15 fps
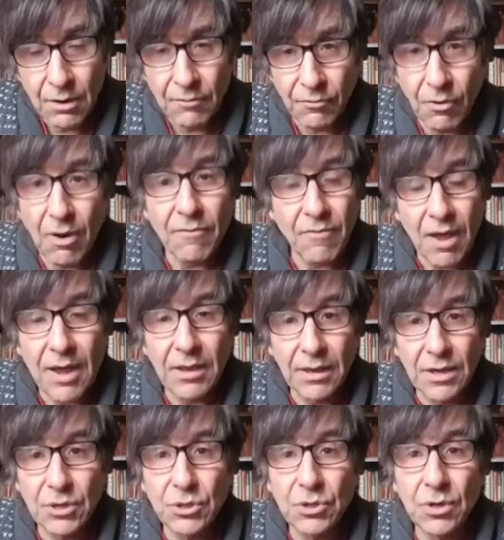for our
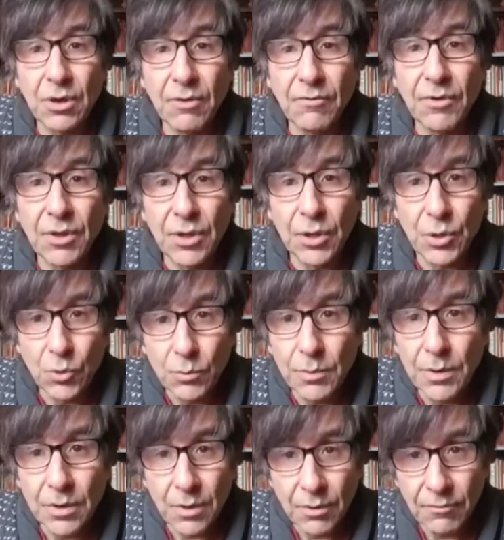violation of
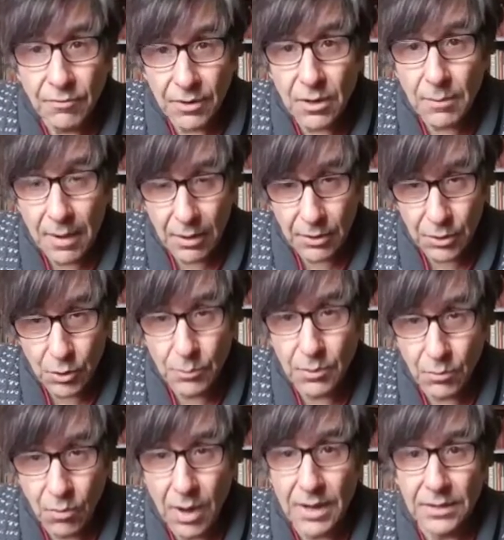human, fundamental
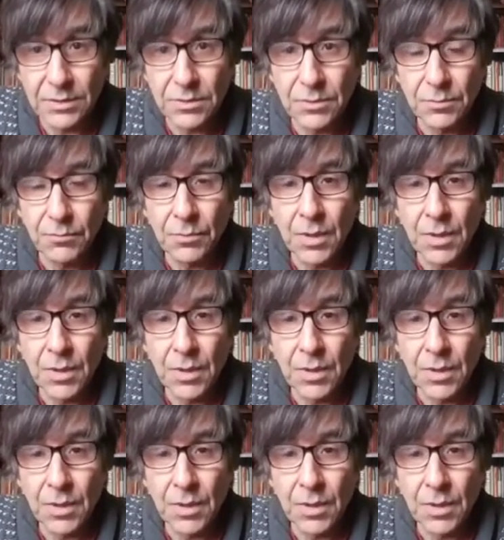human rights.